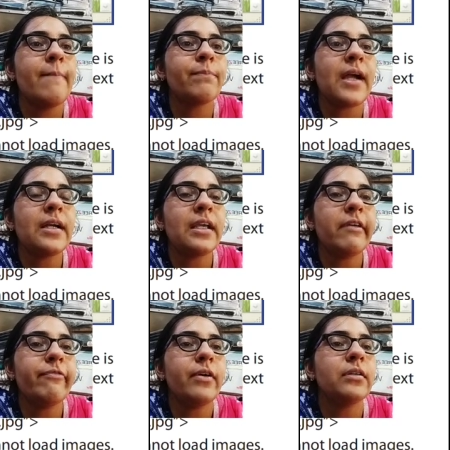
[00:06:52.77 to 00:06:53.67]
That if
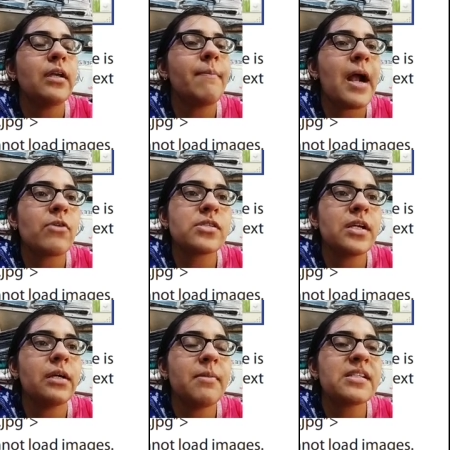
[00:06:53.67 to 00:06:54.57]
the browser,
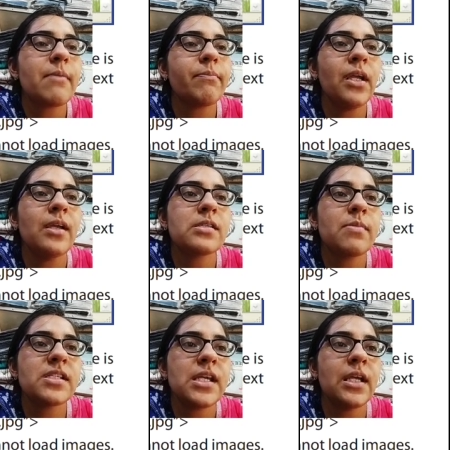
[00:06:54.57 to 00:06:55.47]
it means something is
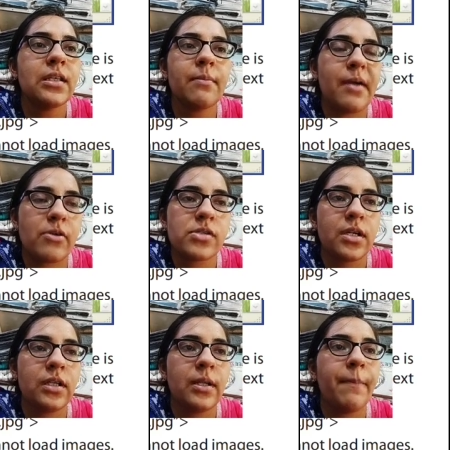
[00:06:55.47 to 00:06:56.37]
missing in the browser.
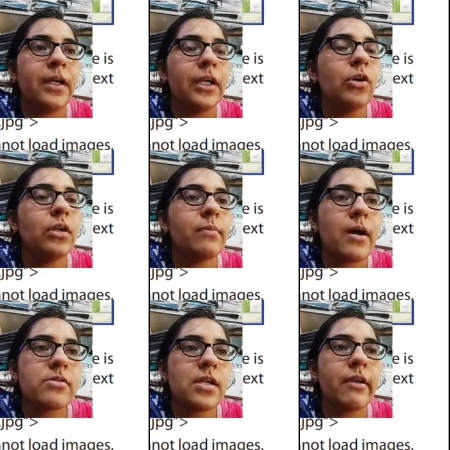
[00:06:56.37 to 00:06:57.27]
In the particular
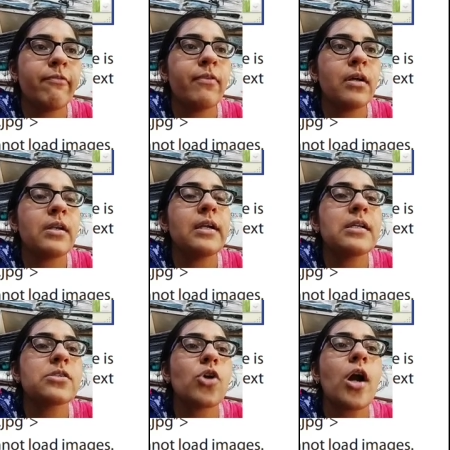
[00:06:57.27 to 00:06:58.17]
browser, if it
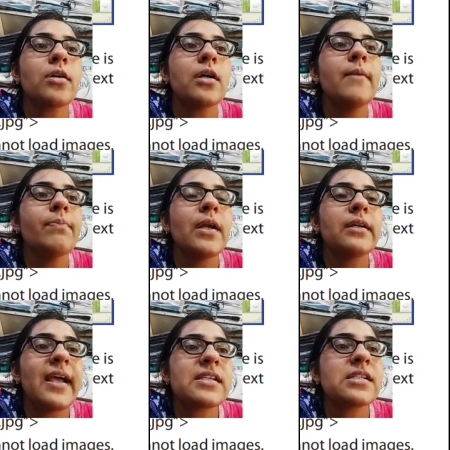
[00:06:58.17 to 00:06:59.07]
is not
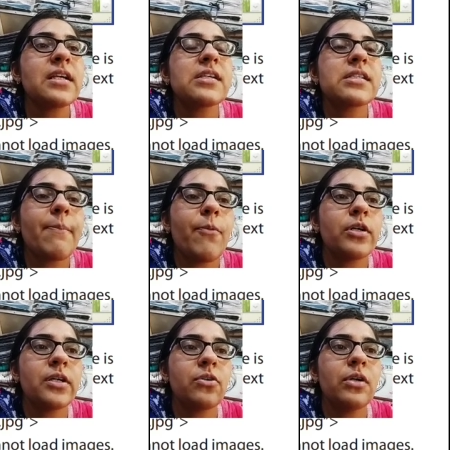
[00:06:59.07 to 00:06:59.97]
text, it is
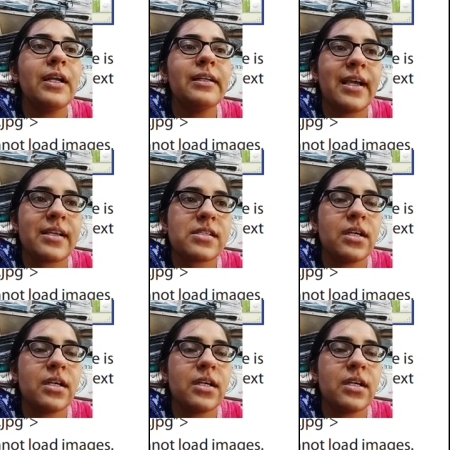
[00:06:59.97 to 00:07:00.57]
supported only text.